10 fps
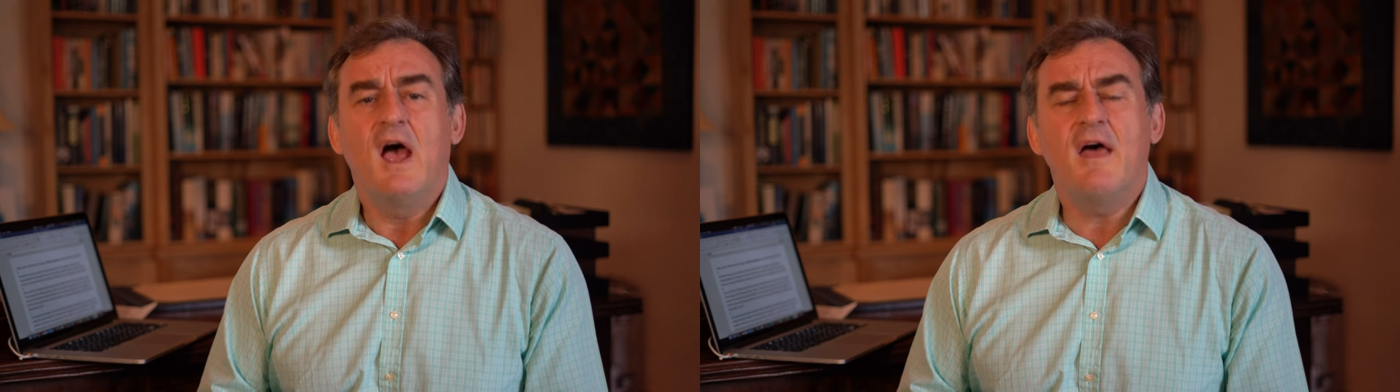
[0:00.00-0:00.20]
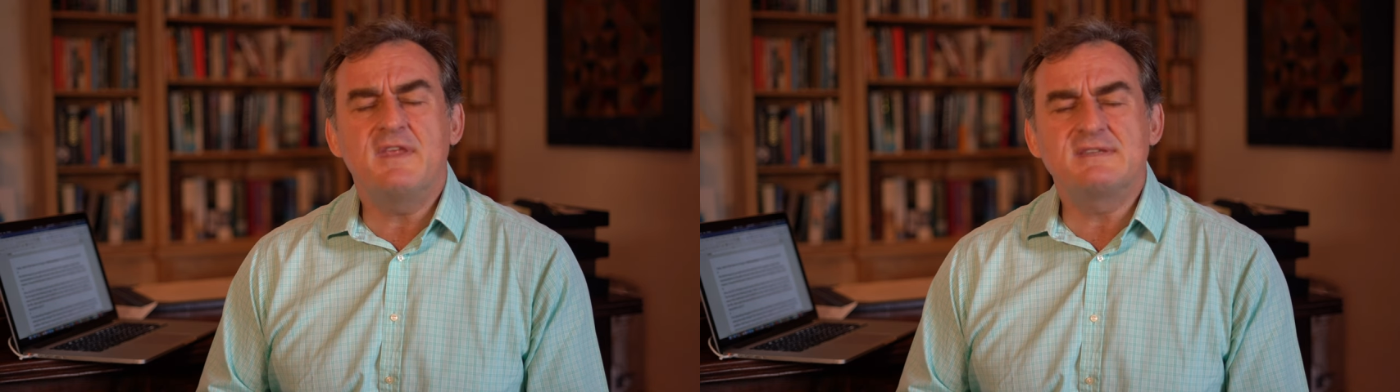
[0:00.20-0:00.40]

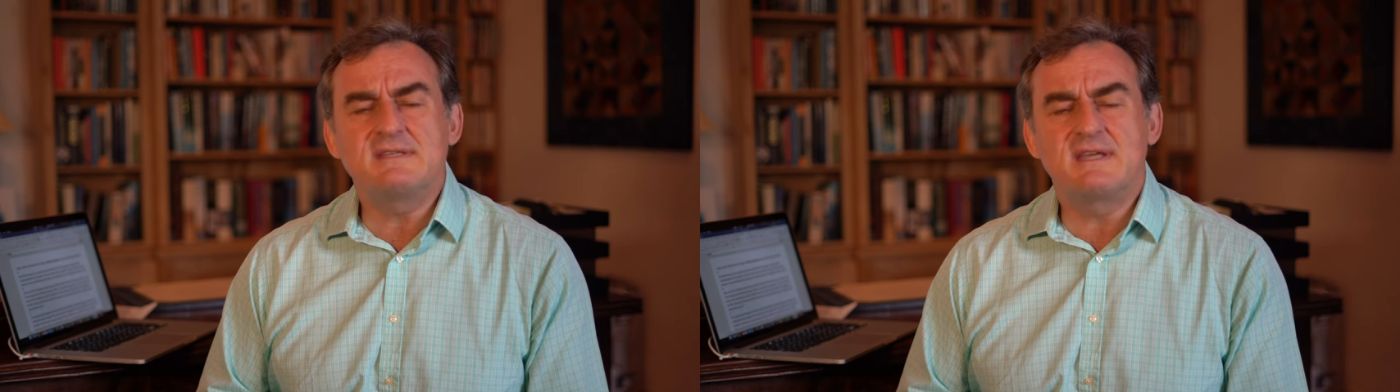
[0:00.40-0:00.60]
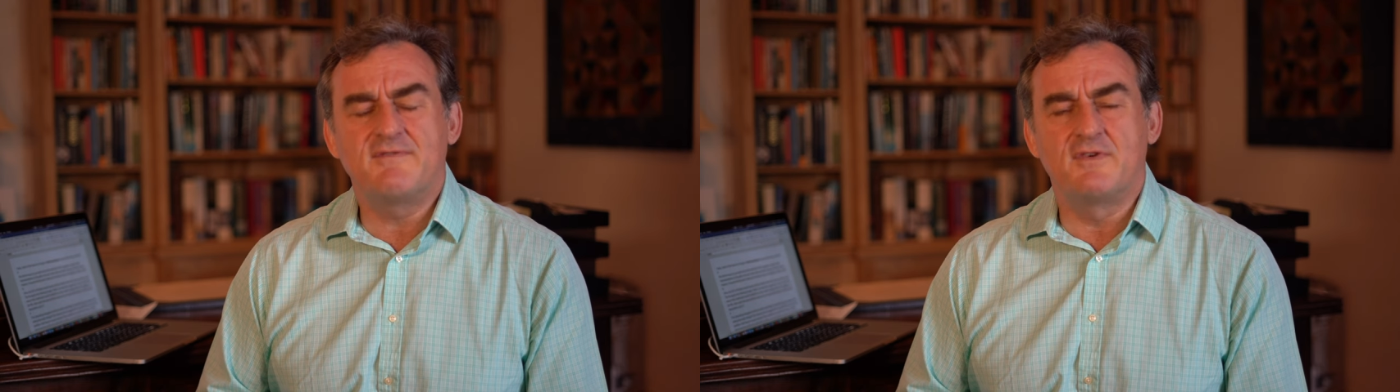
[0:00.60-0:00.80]
and this
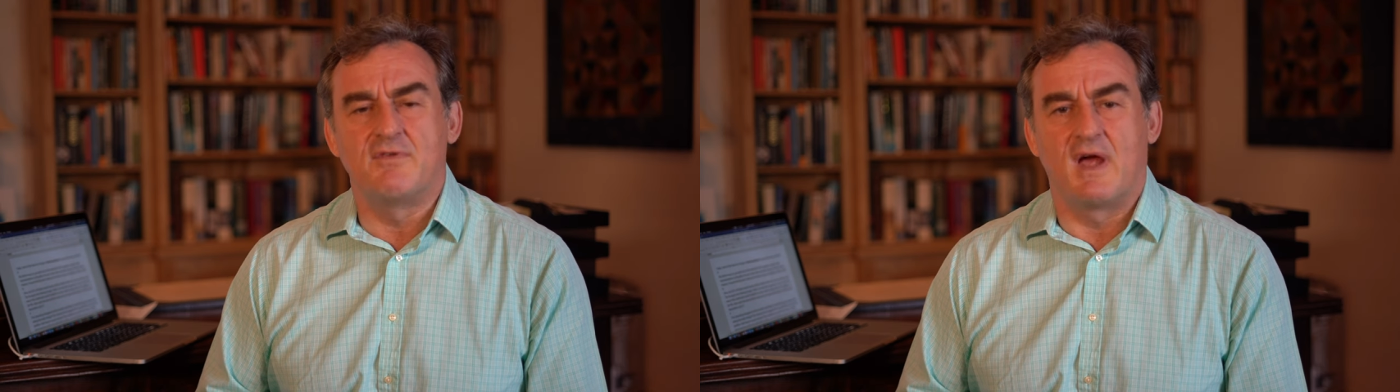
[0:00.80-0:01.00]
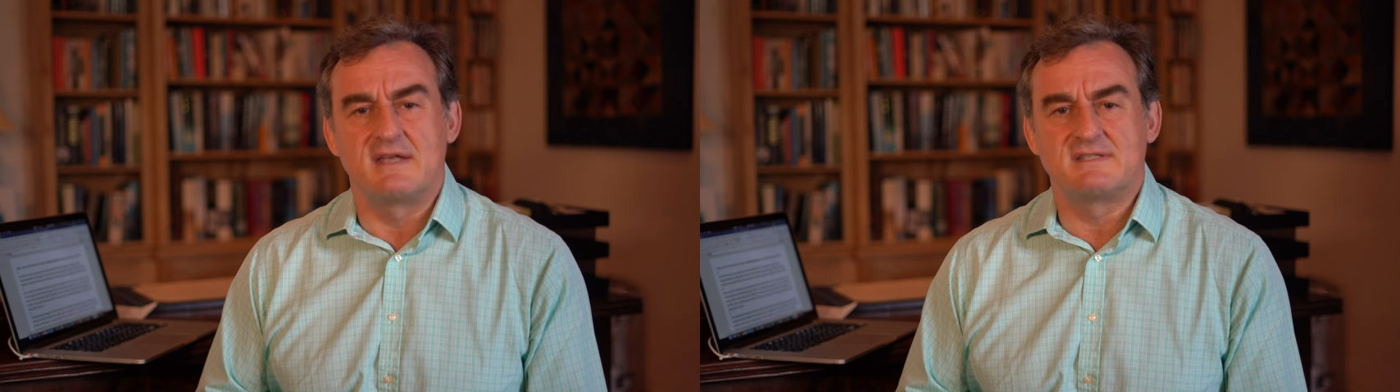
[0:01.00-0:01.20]
has given
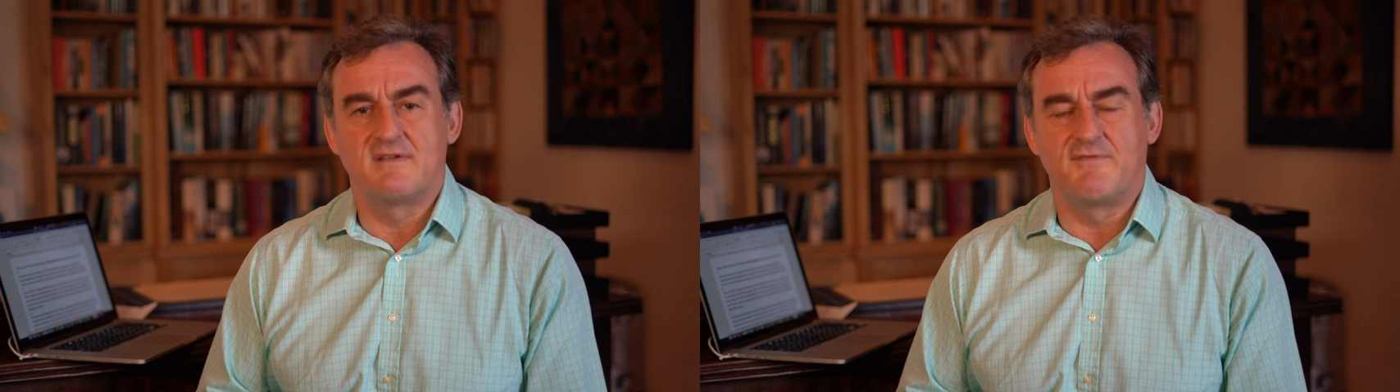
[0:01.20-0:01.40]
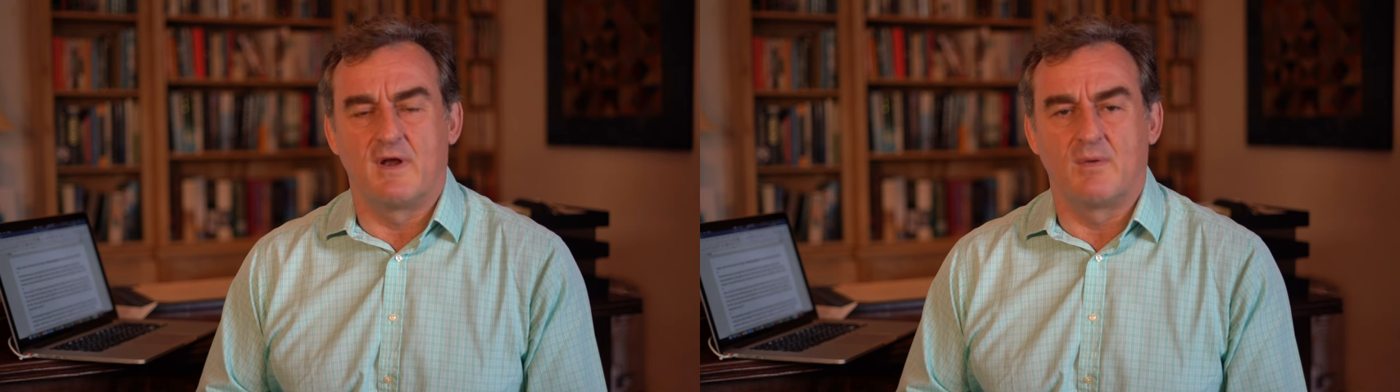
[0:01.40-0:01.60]
rise to
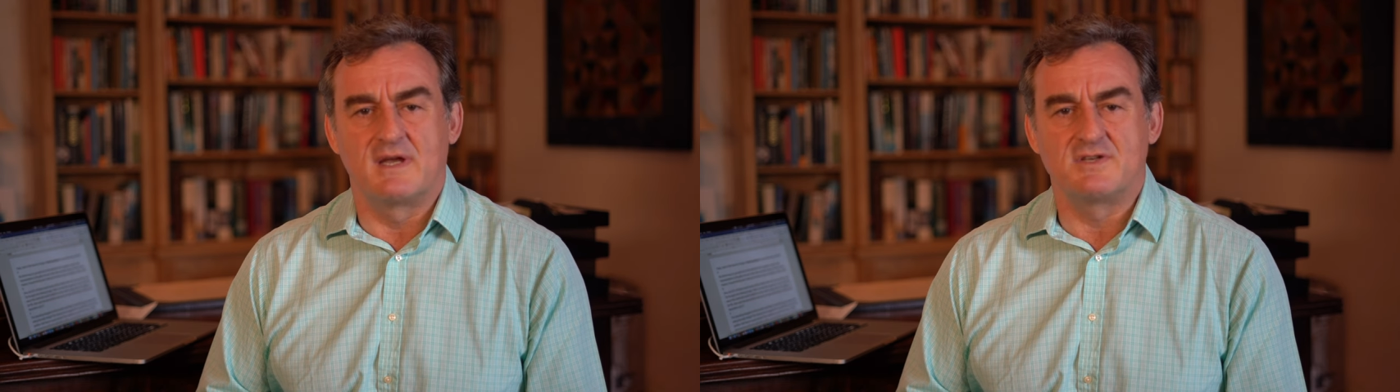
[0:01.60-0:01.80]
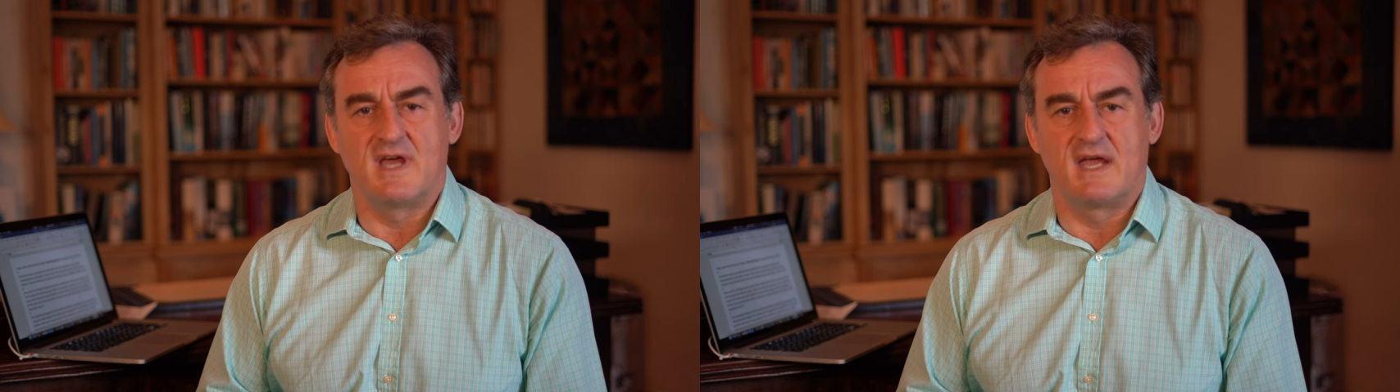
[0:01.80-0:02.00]
the
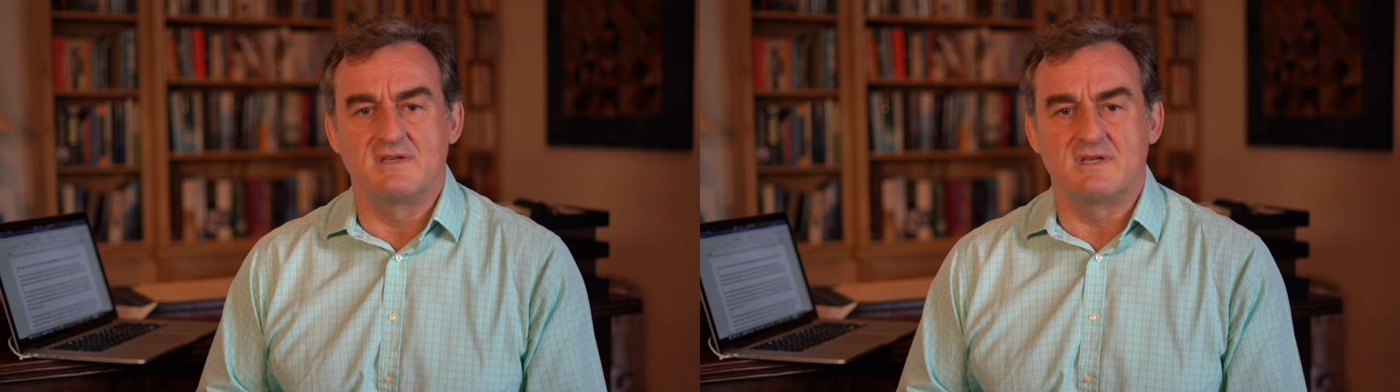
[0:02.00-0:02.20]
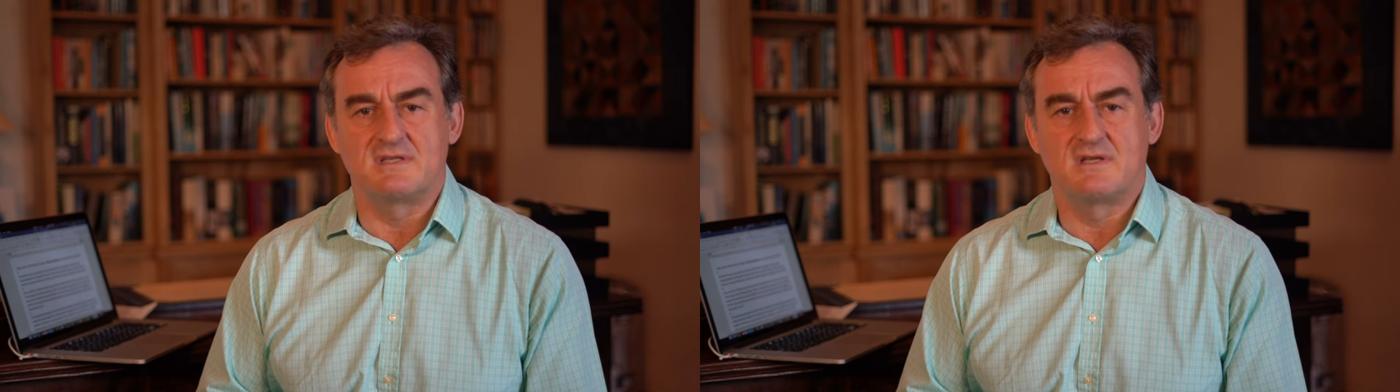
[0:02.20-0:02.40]
following
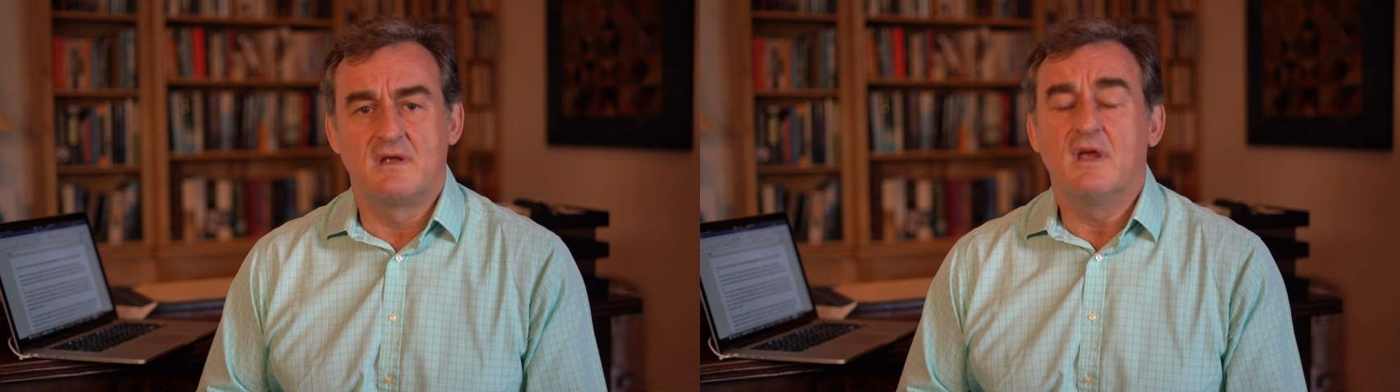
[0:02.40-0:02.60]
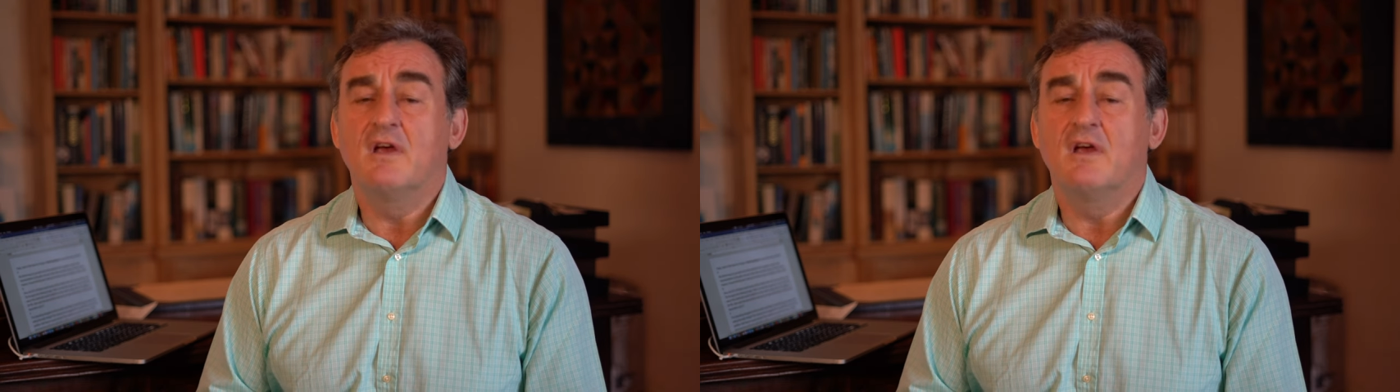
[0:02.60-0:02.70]
changes.